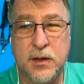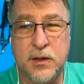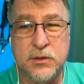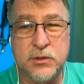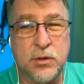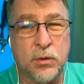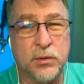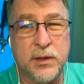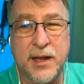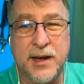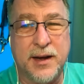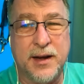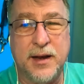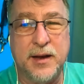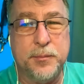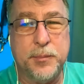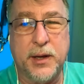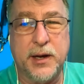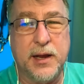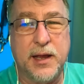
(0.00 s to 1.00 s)
Don't let
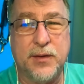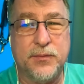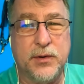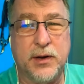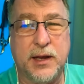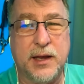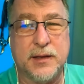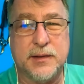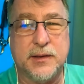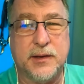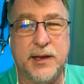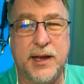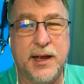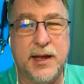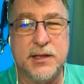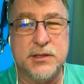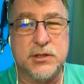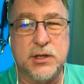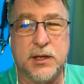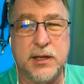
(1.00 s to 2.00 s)
anybody ever get their
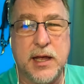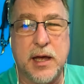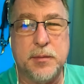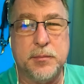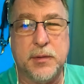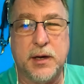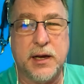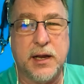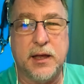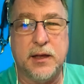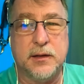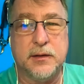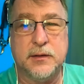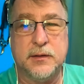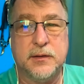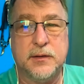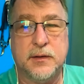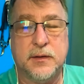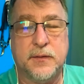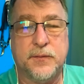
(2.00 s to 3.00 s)
hands on that money.
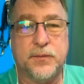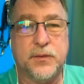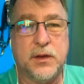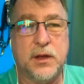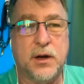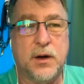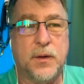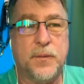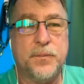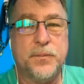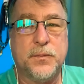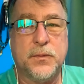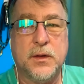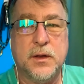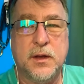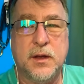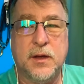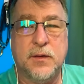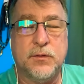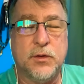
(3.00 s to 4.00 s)

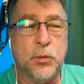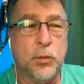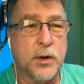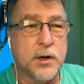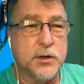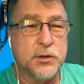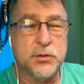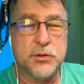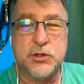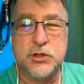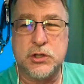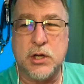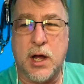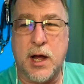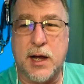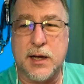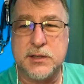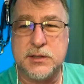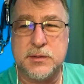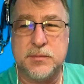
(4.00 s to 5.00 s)
You want to do
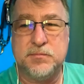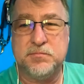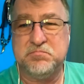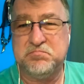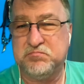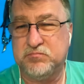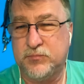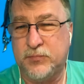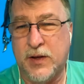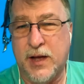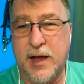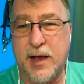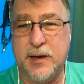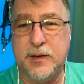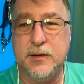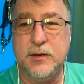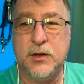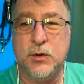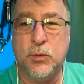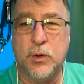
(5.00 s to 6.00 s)
stocks?
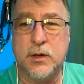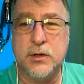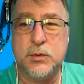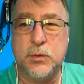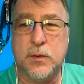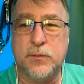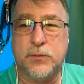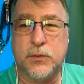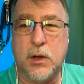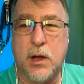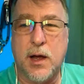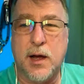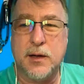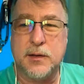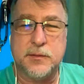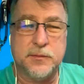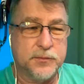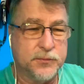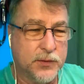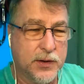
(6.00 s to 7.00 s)
Fine. You want to do a vlog?
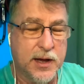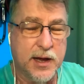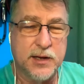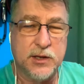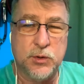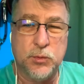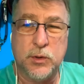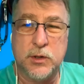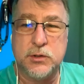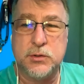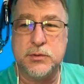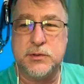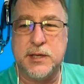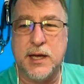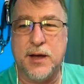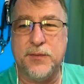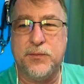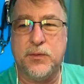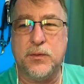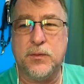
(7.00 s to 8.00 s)
Fine. You want to do
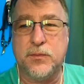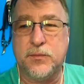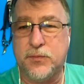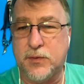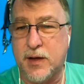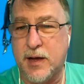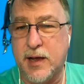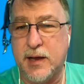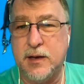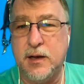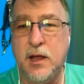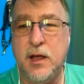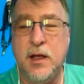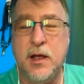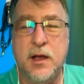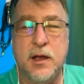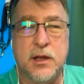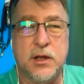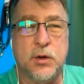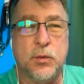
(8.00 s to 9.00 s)
TEFL? Fine.
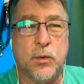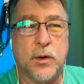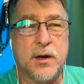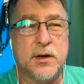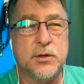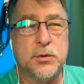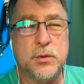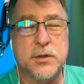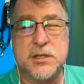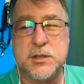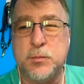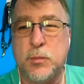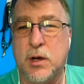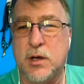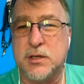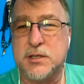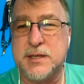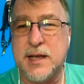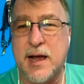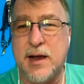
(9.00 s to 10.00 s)
You want to do a
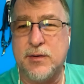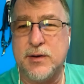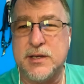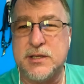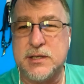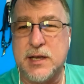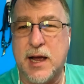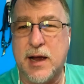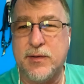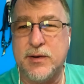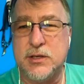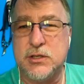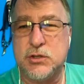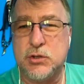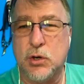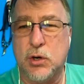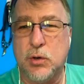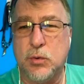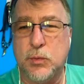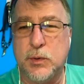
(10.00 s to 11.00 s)
small sari
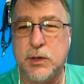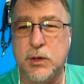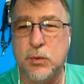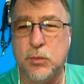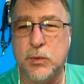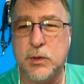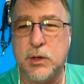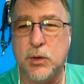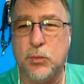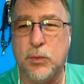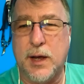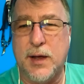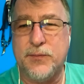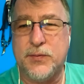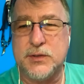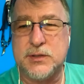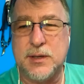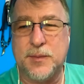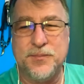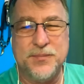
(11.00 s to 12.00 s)
store with your wife
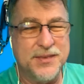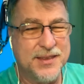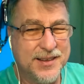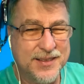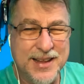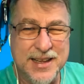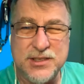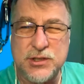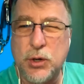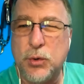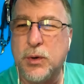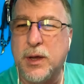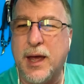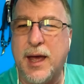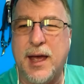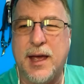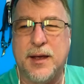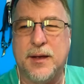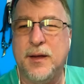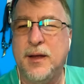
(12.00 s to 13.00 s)
or something? That's
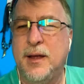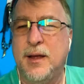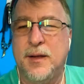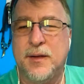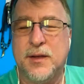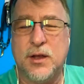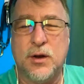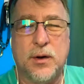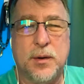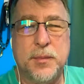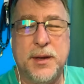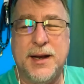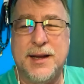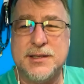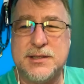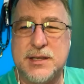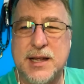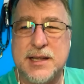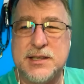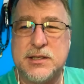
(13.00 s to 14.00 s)
okay.
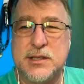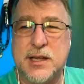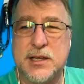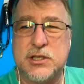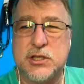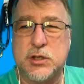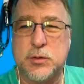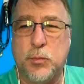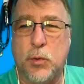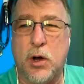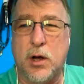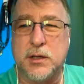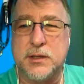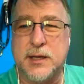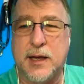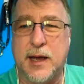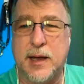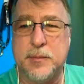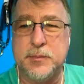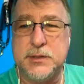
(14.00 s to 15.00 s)
That's small
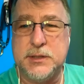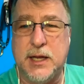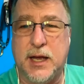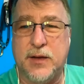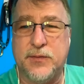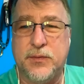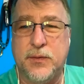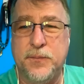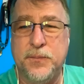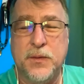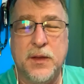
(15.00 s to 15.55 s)
time stuff.